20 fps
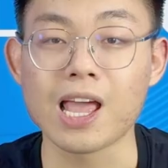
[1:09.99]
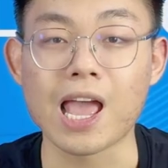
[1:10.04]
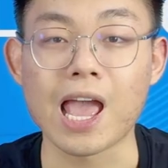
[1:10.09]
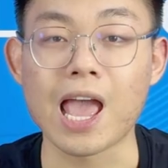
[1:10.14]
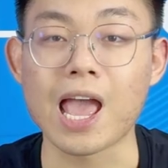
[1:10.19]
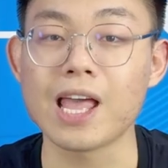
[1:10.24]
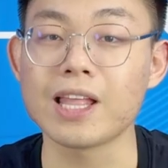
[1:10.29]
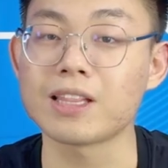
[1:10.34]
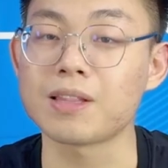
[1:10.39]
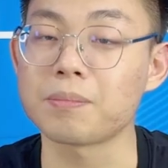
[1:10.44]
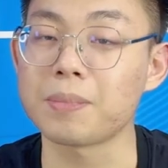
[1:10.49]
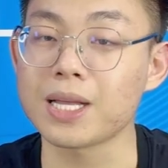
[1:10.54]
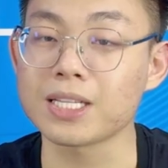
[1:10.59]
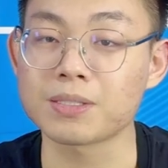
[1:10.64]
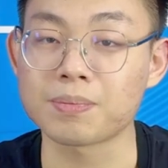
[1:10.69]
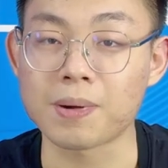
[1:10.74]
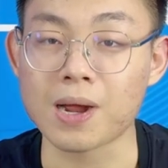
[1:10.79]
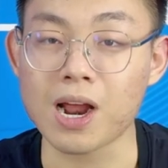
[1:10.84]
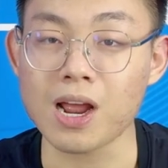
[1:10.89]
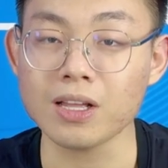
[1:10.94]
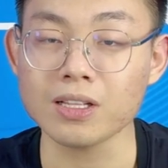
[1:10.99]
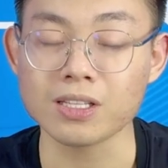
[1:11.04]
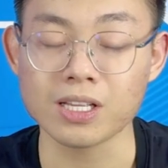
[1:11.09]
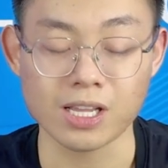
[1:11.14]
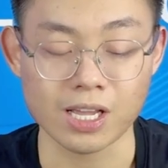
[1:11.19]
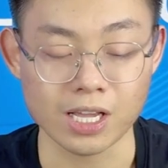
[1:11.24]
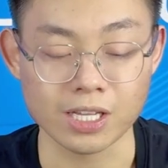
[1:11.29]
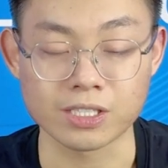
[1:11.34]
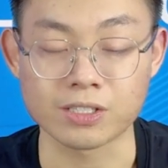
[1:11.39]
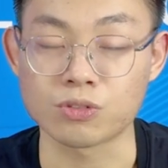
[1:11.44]
And the best
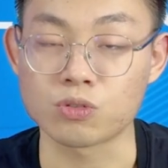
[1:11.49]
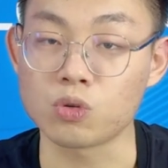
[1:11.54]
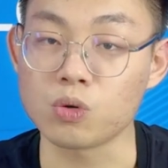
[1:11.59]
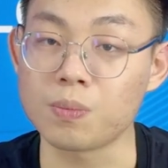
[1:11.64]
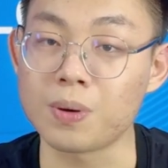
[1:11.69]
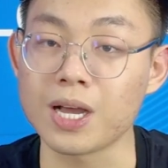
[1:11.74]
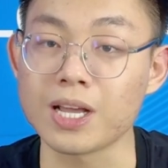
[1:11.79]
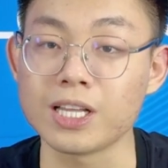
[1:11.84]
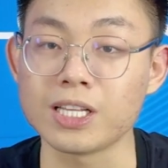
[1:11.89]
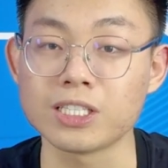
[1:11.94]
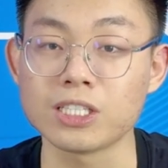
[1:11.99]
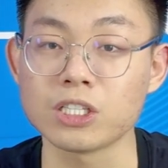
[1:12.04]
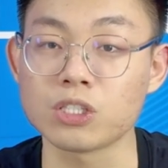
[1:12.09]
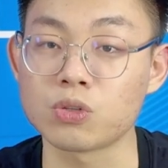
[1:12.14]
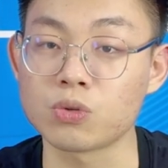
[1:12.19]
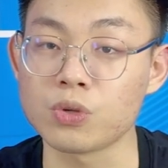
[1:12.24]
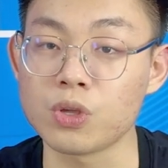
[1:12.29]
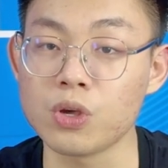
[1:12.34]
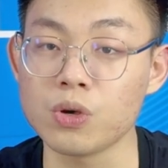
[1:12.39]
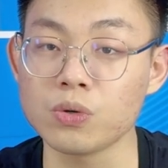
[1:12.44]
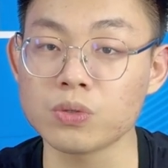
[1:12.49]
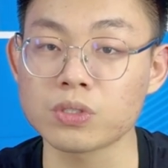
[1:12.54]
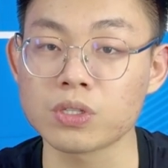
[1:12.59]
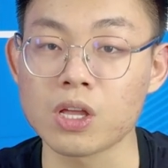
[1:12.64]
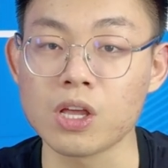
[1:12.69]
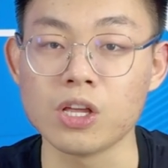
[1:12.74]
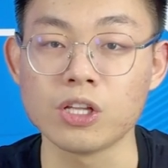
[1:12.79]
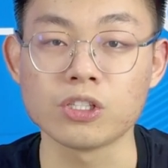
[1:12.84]
part, it's super easy to use,